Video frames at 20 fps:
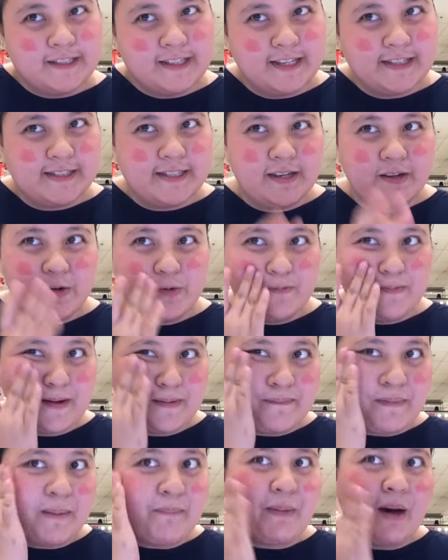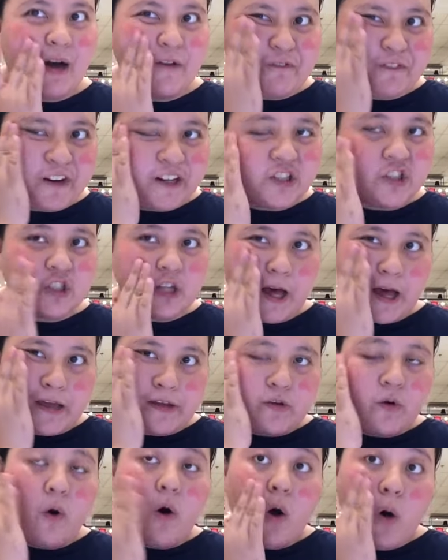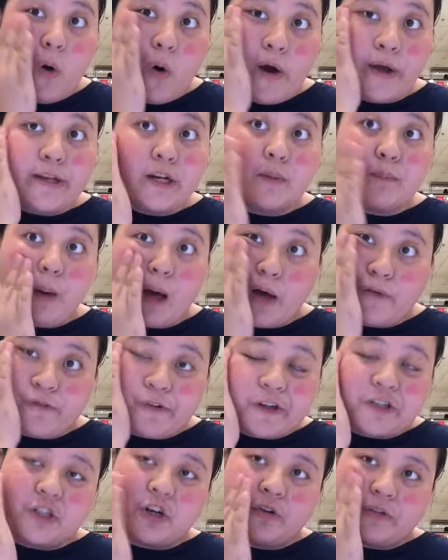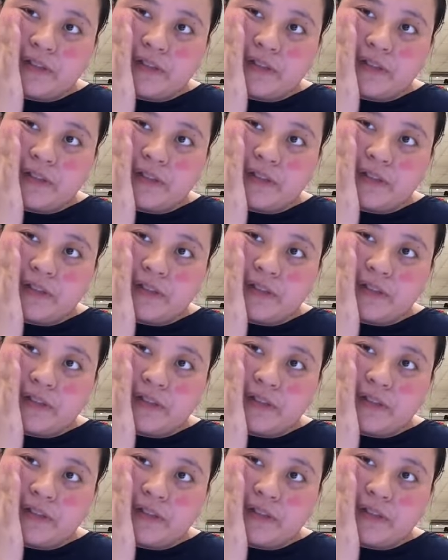Let's see kung magpapaka-fresh tayo. Why nagpaka-fresh